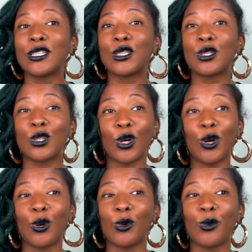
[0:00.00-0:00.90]

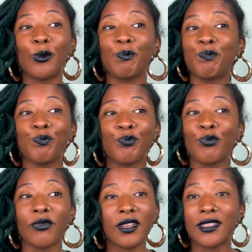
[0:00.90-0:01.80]
So
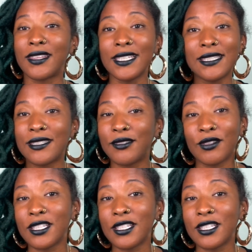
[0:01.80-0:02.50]
this